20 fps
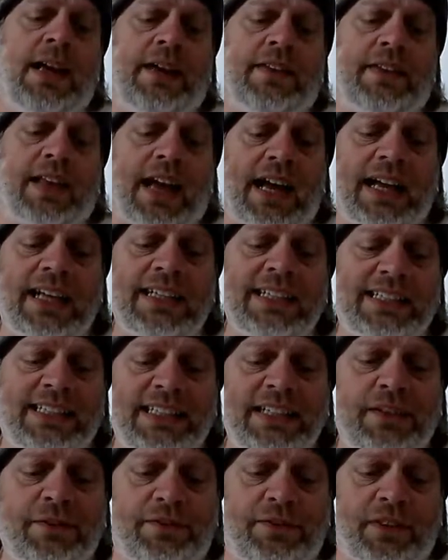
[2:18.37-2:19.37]
The
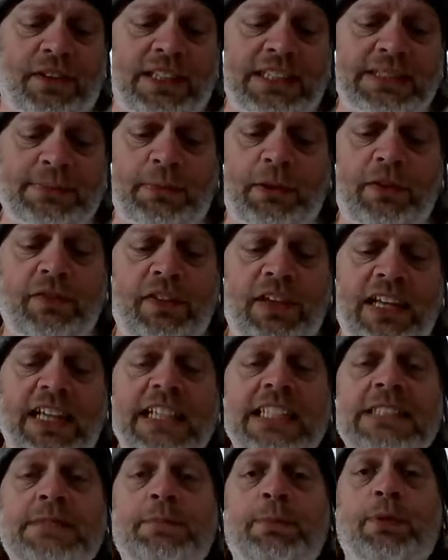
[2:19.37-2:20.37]
idea for this movie
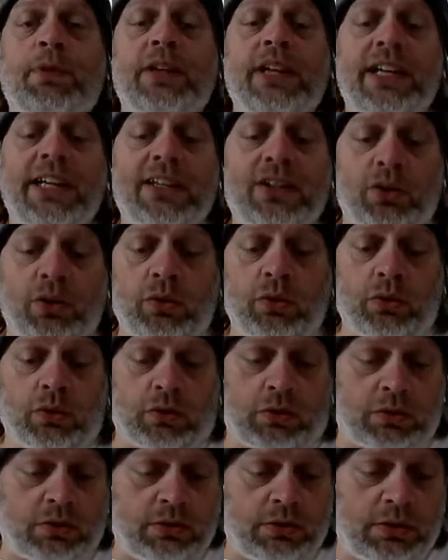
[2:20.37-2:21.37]
is pretty
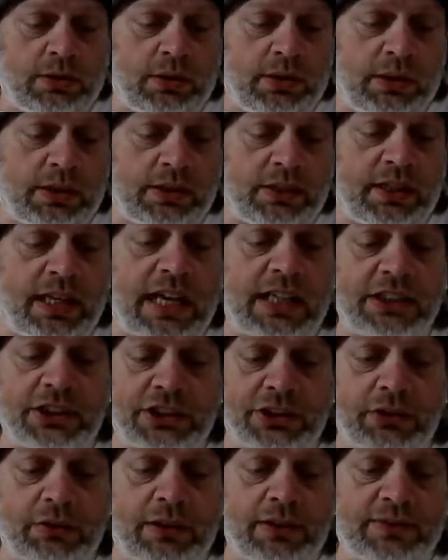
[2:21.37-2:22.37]
cool. Not
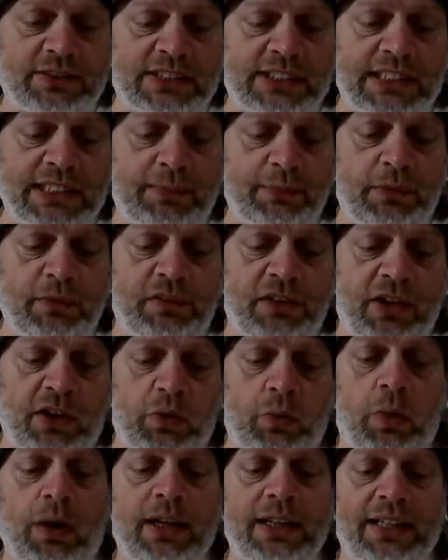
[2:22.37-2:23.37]
sure I've seen a movie
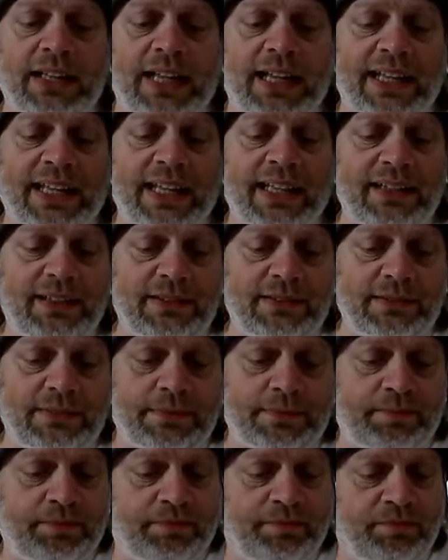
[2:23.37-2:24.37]
quite like it.
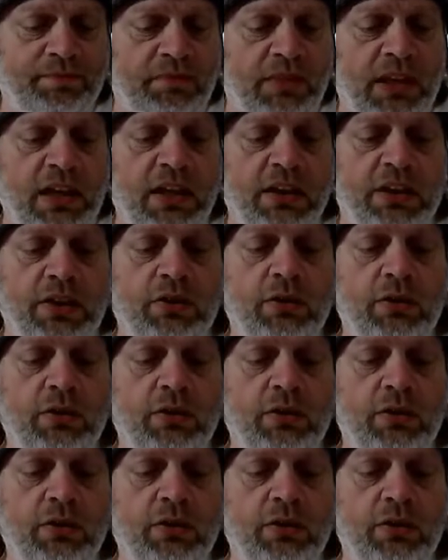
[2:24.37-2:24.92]
You